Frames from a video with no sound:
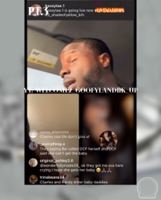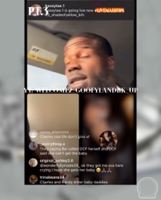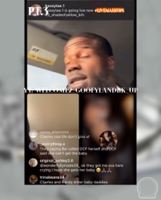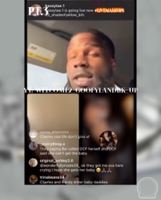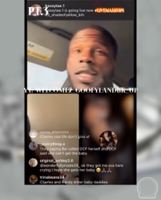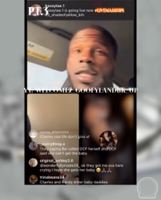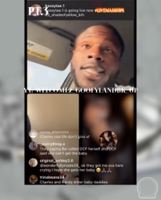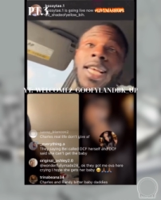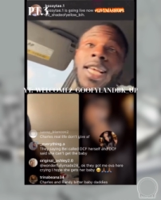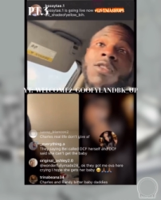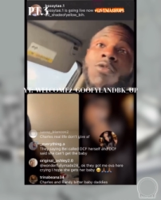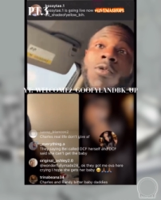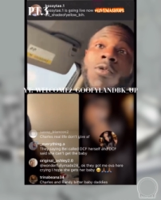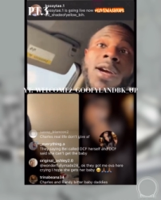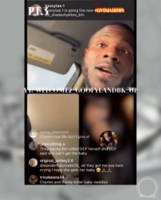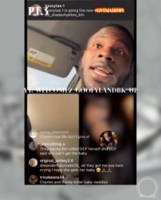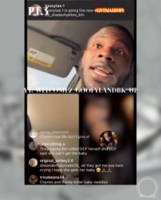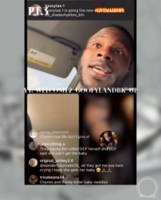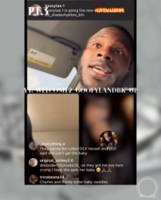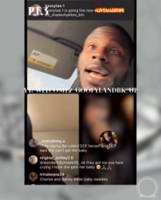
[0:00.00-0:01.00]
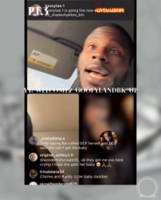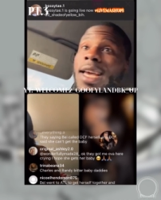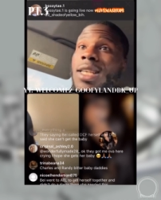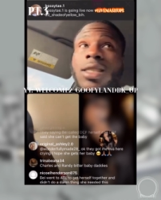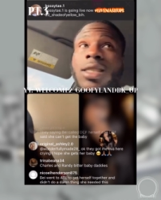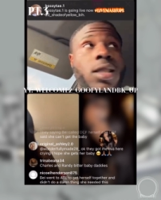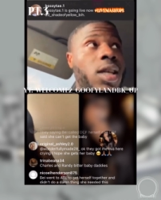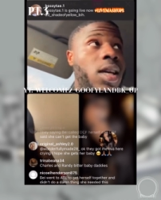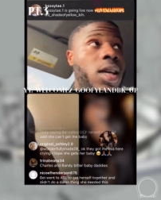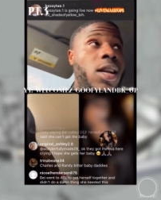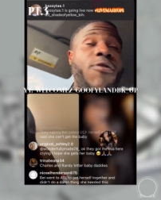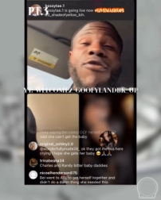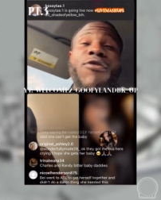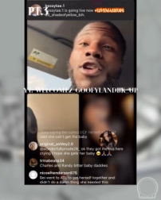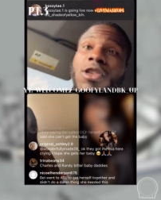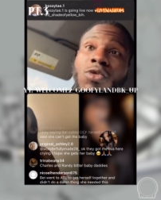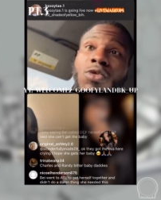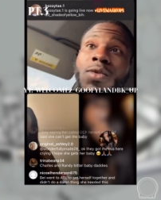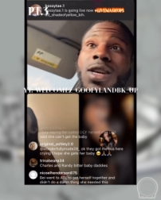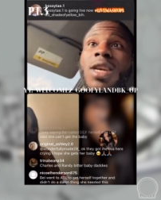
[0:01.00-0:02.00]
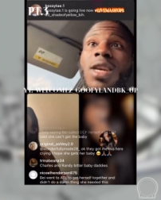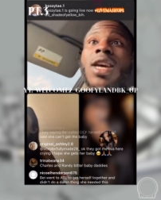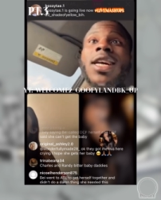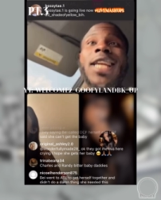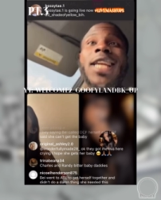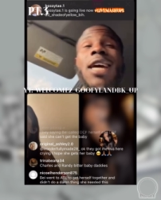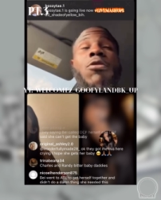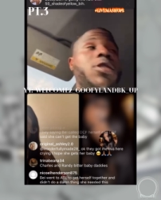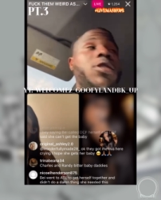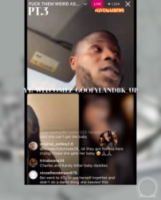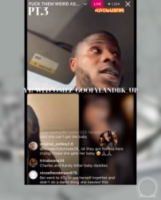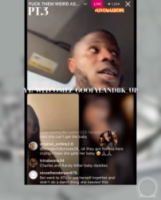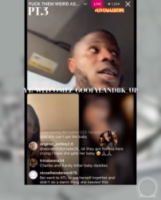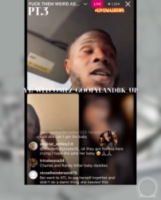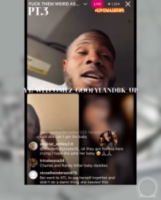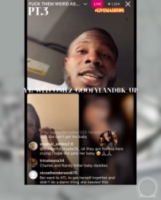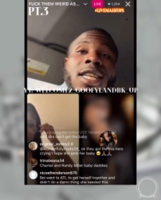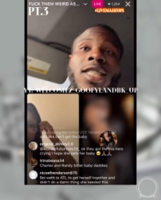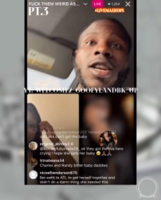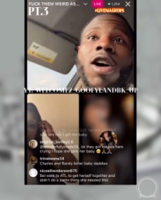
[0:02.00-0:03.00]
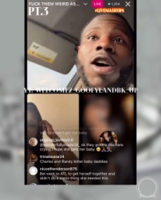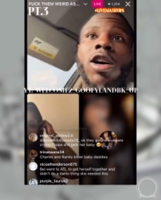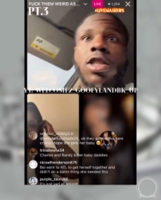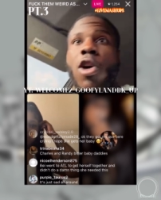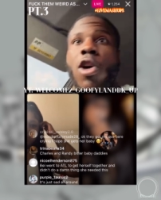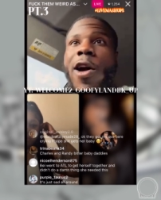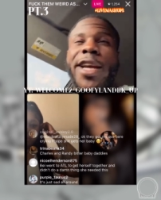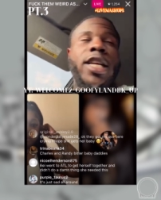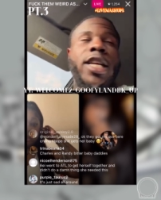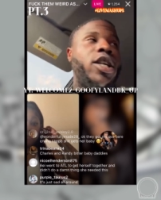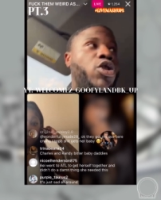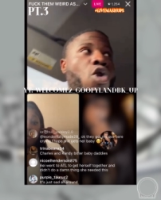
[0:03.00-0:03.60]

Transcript: The, the second one, they I ain't see it. The first one, they was just hun charged arguing.